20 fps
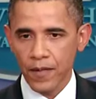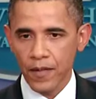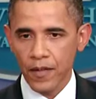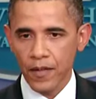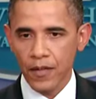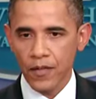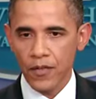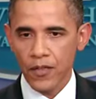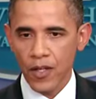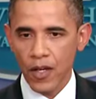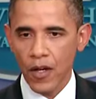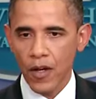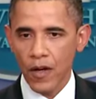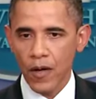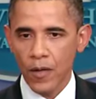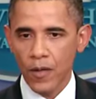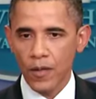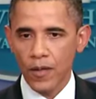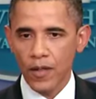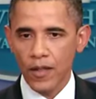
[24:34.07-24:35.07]

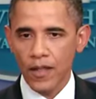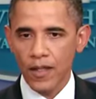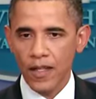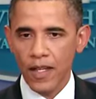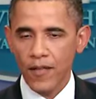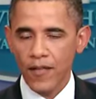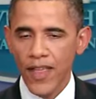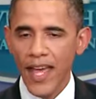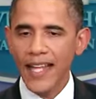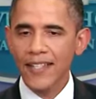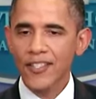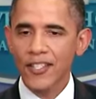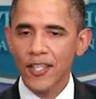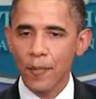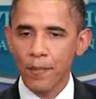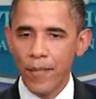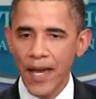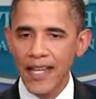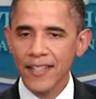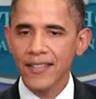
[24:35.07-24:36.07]
So if that's the
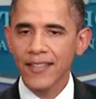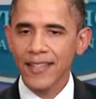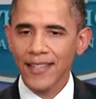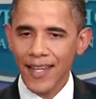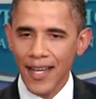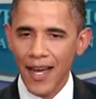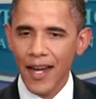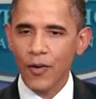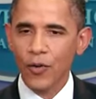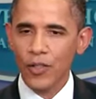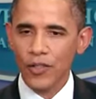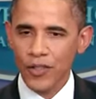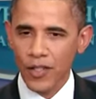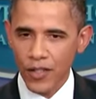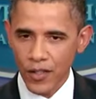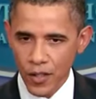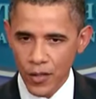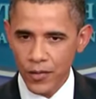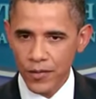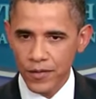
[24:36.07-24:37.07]
best that Congress can
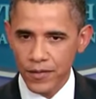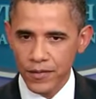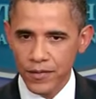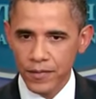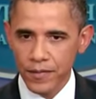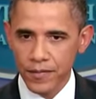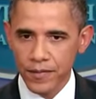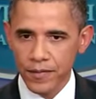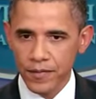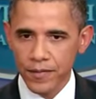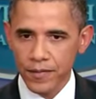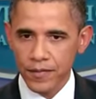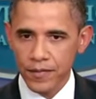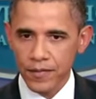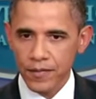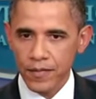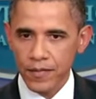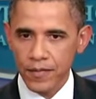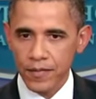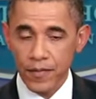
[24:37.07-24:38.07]
do,
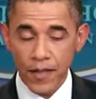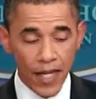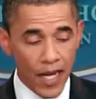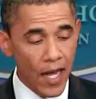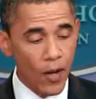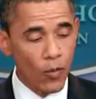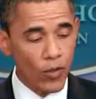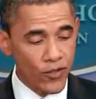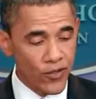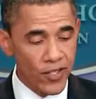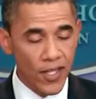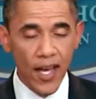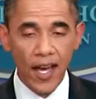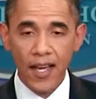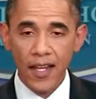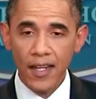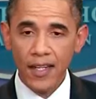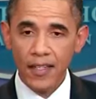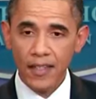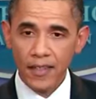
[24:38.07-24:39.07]
then I will
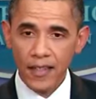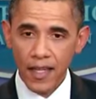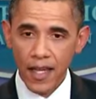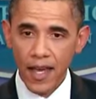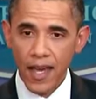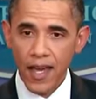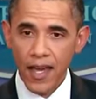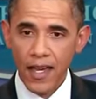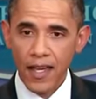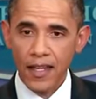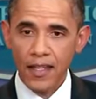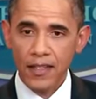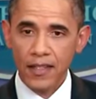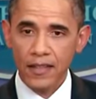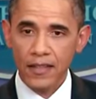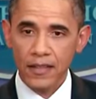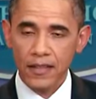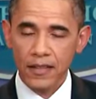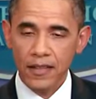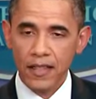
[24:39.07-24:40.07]
sign a
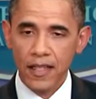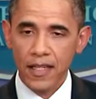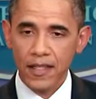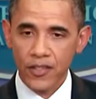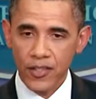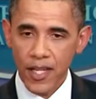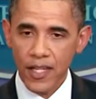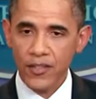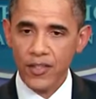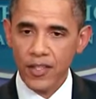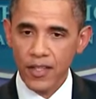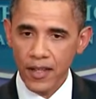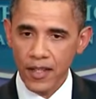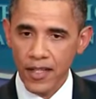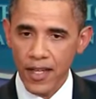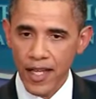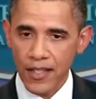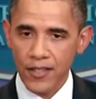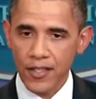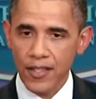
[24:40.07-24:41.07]
extension of the
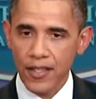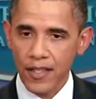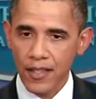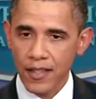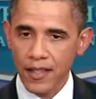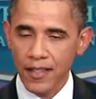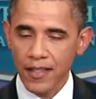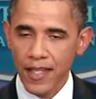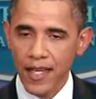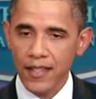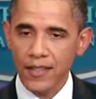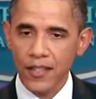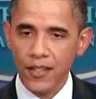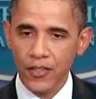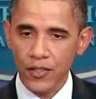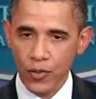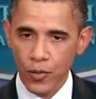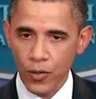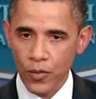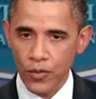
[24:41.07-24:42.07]
debt ceiling that takes us
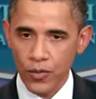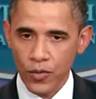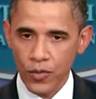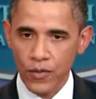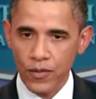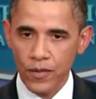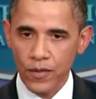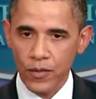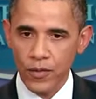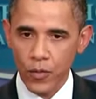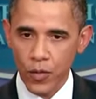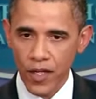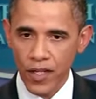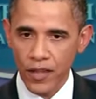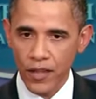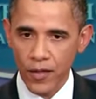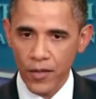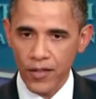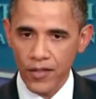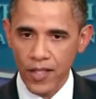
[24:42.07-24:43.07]
through
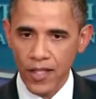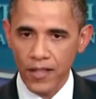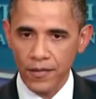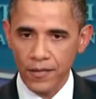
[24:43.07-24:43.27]
2013.